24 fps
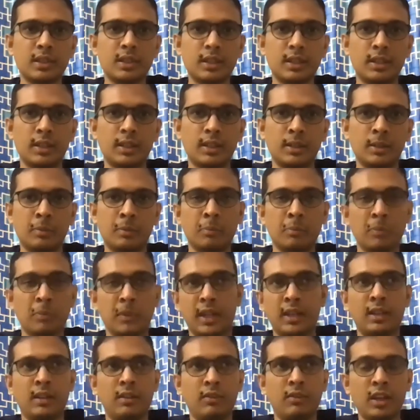
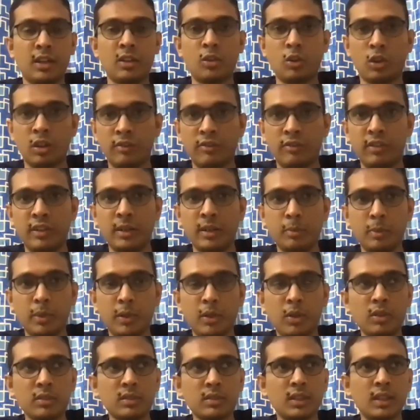And we are confident
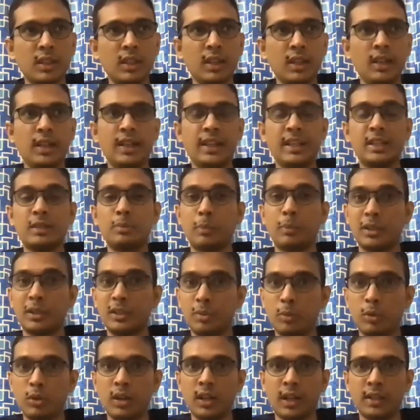because it is much
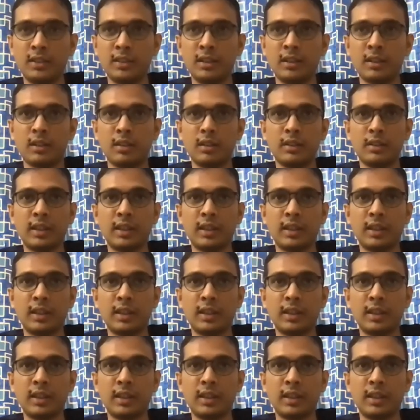more larger.